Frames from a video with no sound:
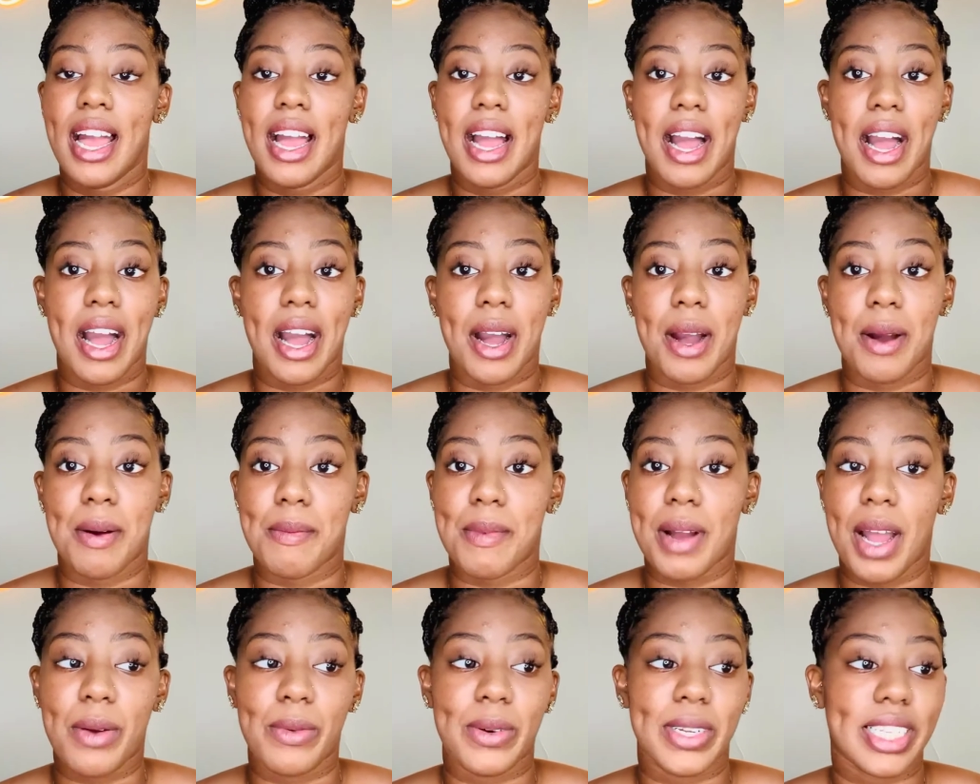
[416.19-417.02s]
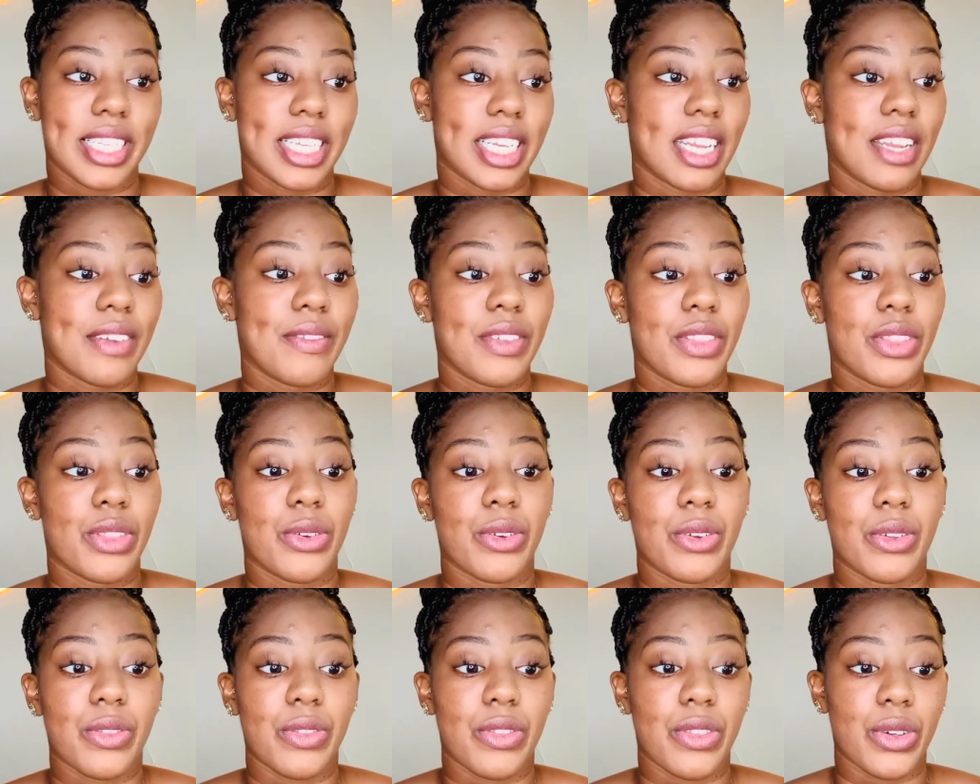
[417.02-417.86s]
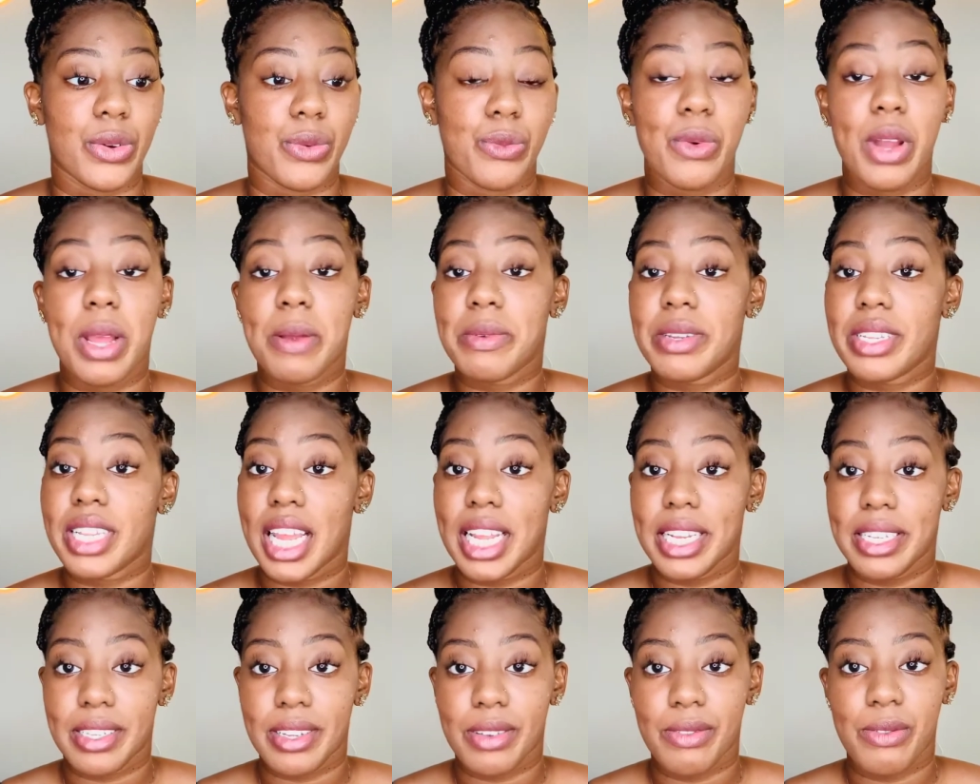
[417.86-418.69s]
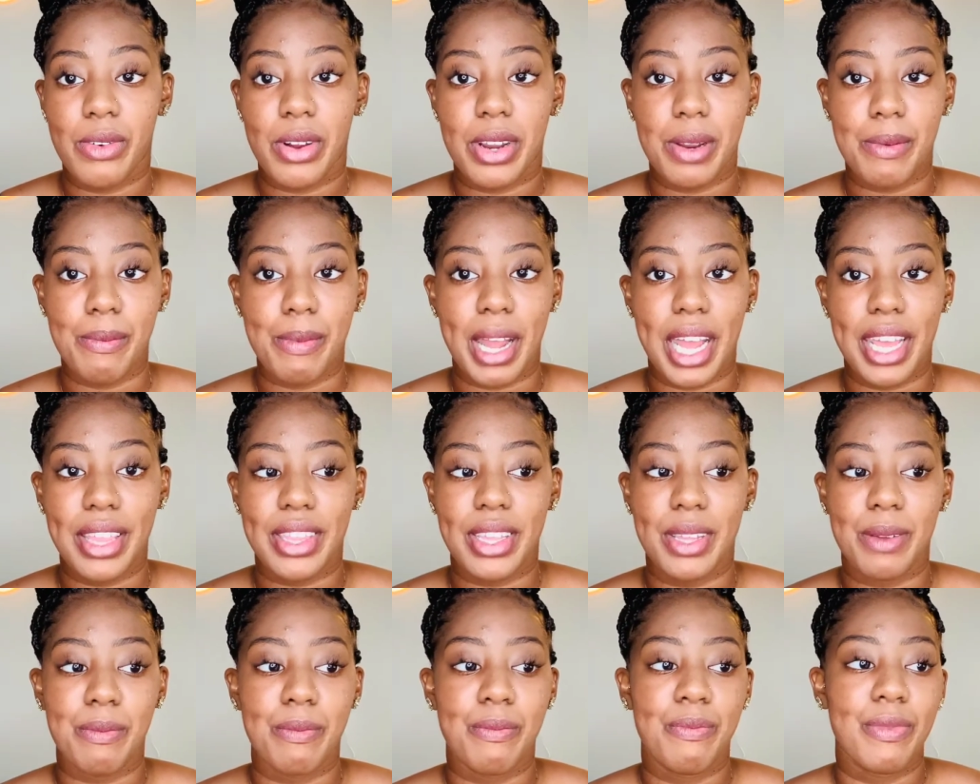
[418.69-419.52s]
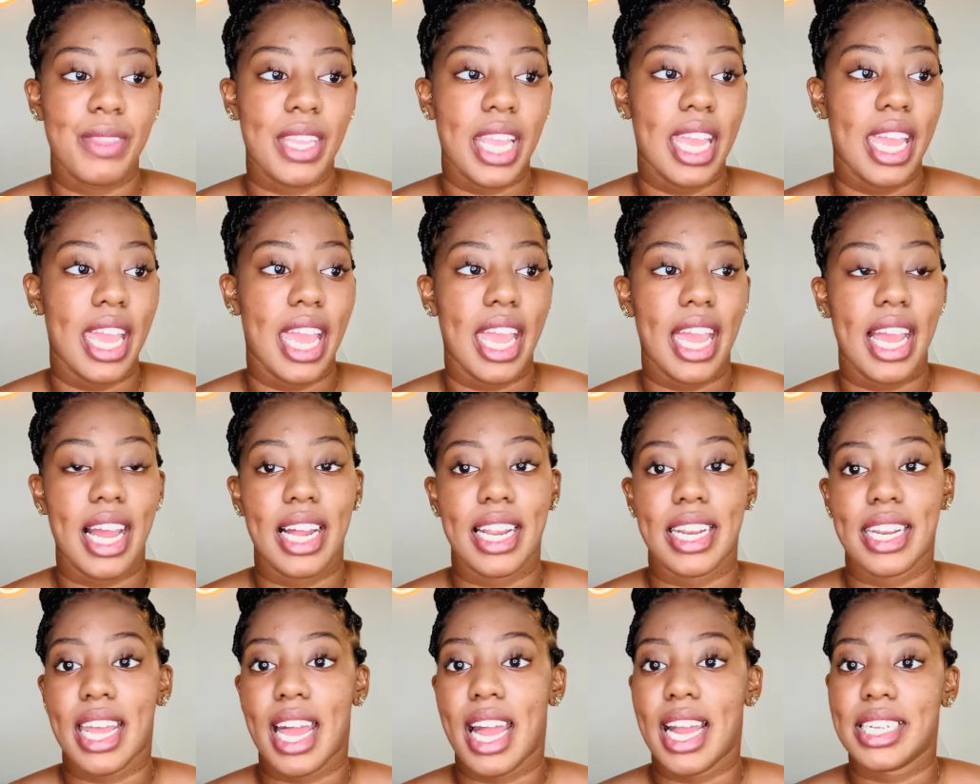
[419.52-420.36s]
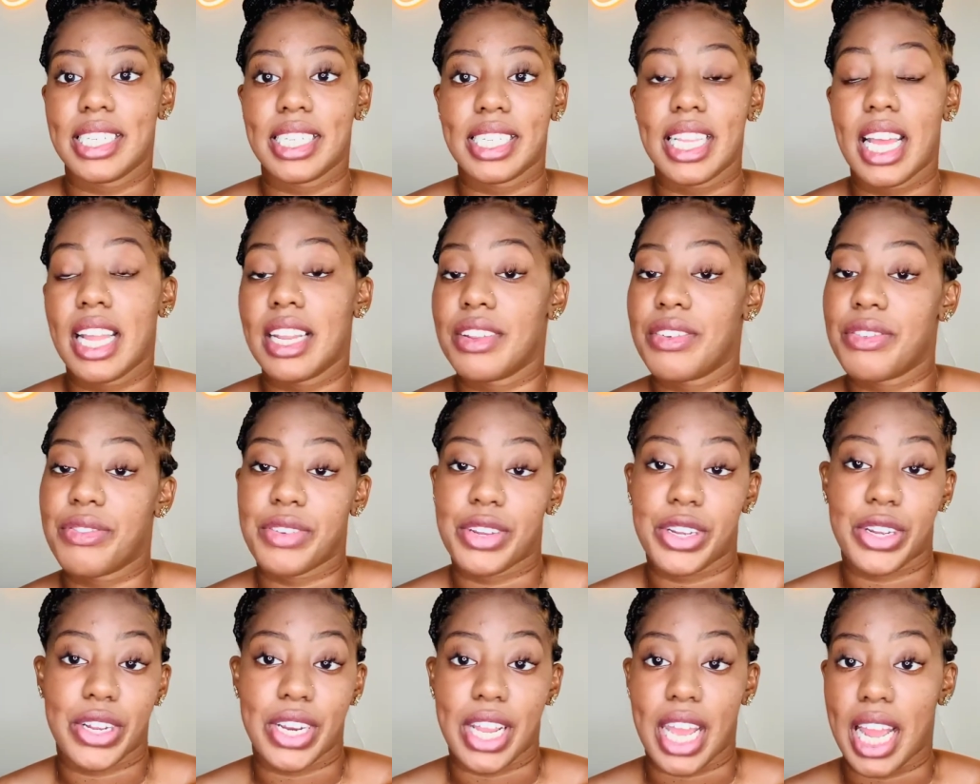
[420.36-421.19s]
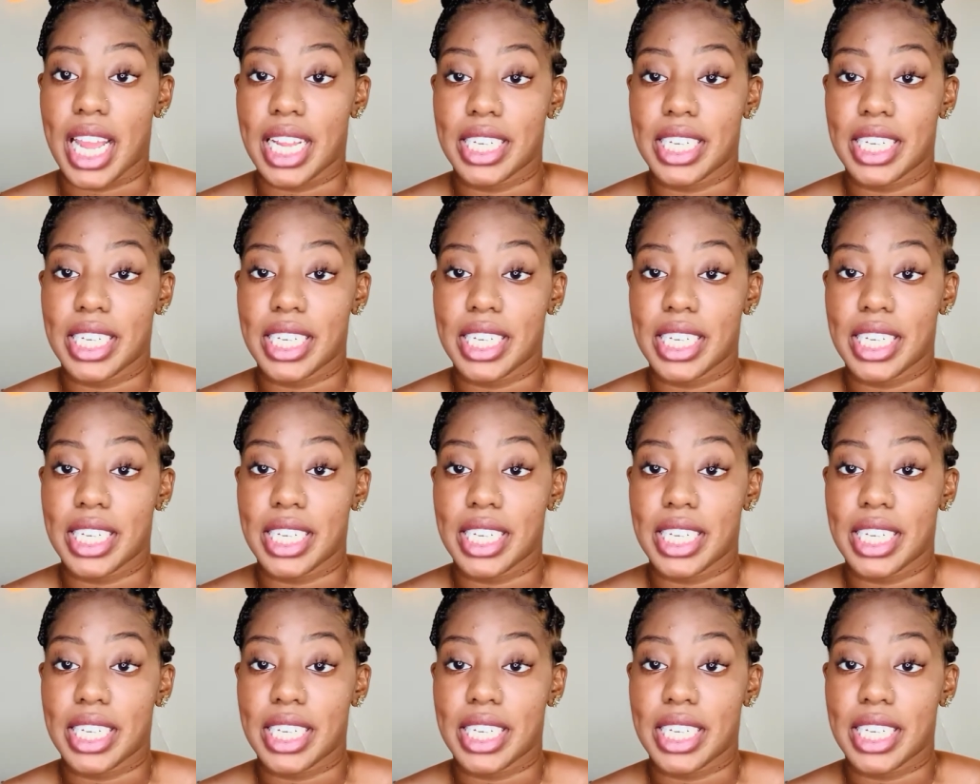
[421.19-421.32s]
I wasn't given the website of where to buy them, and I just had to figure it out.